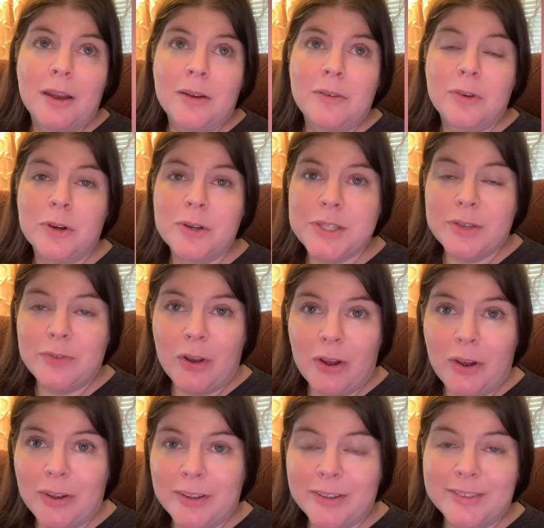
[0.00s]
First of
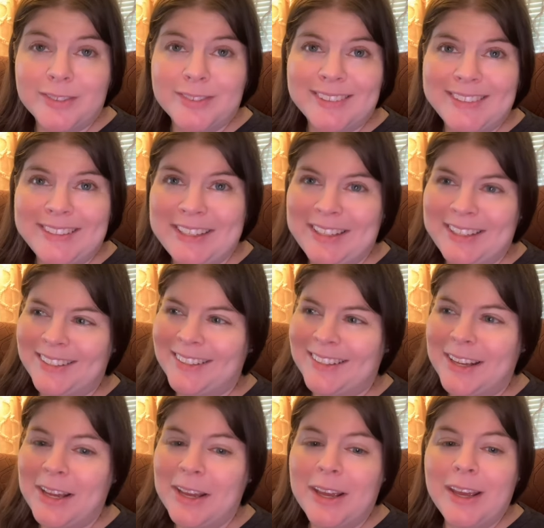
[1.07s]
all,
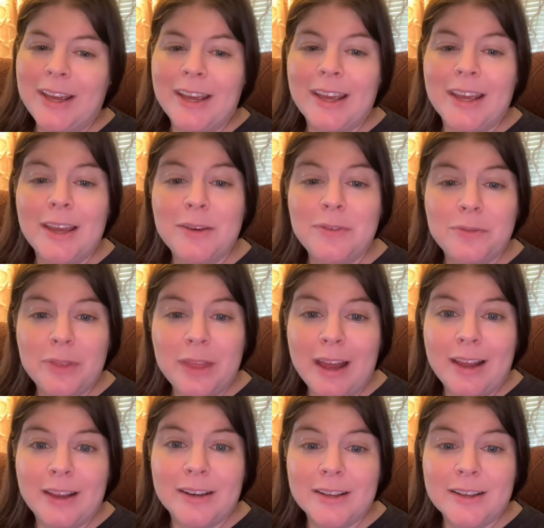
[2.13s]
if
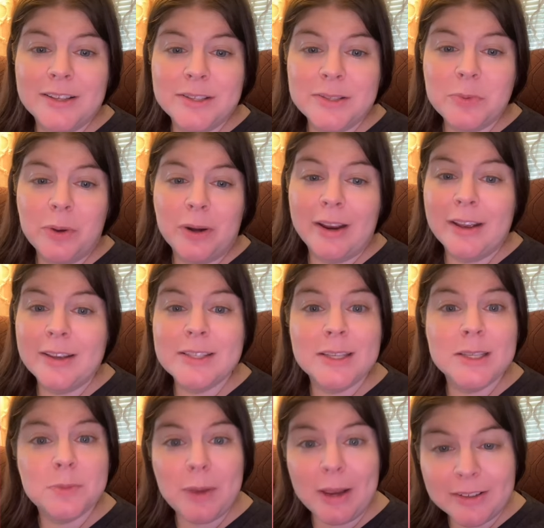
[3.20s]
that is what I
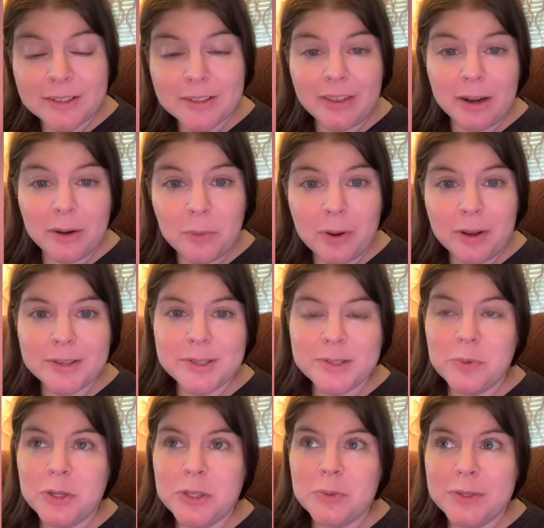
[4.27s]
suspect that it was,
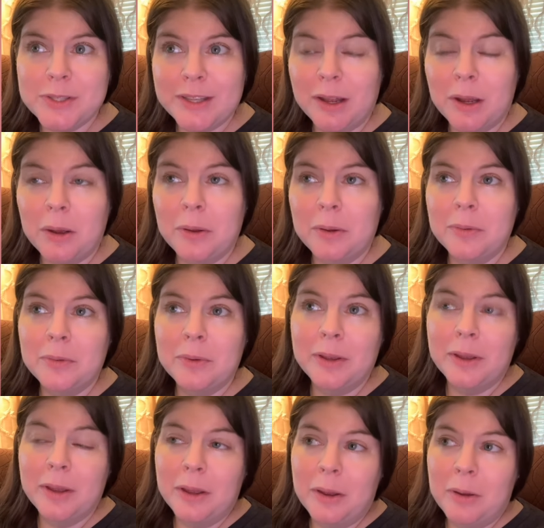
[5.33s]
which was like a
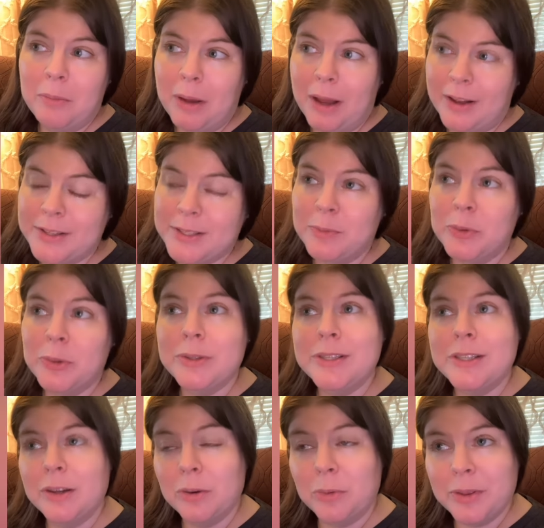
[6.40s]
possible
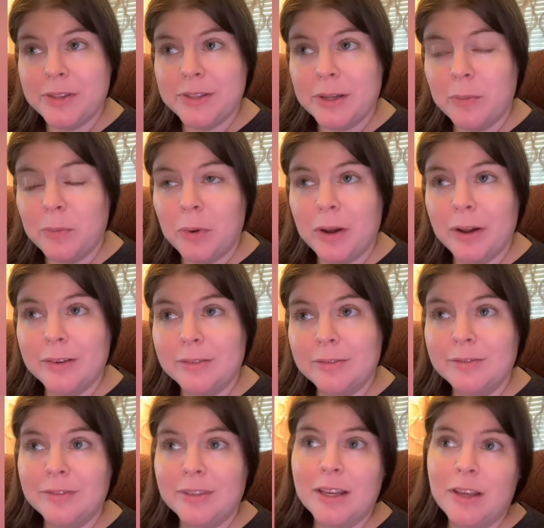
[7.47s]
deal with someone,
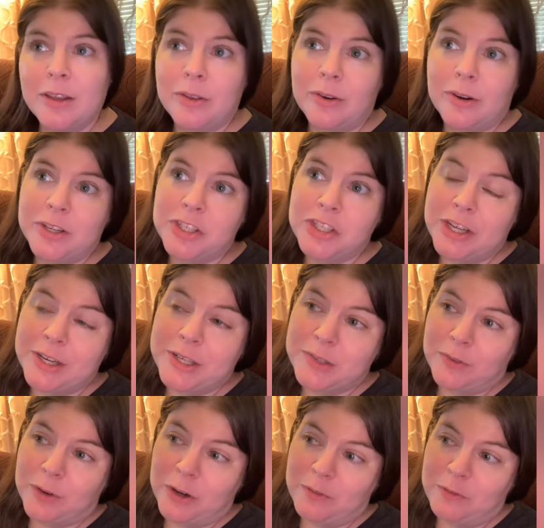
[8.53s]
either exchange
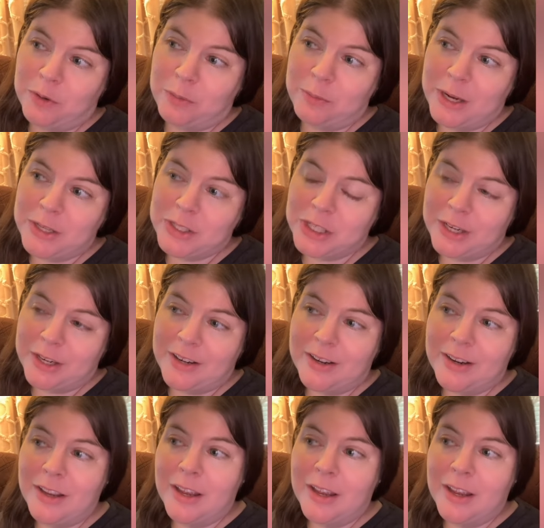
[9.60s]
for information,